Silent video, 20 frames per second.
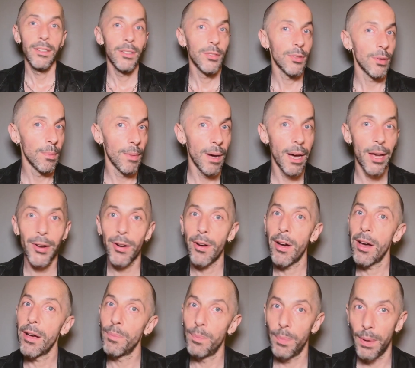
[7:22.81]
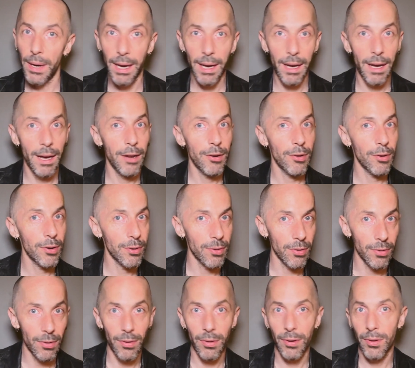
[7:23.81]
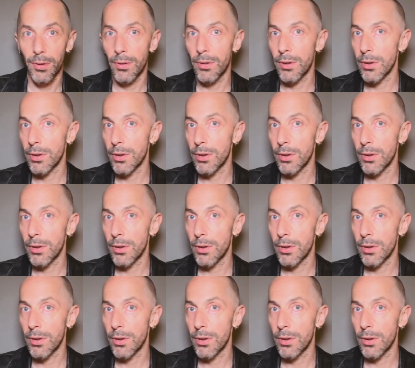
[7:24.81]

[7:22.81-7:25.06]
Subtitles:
no matter how bad or good or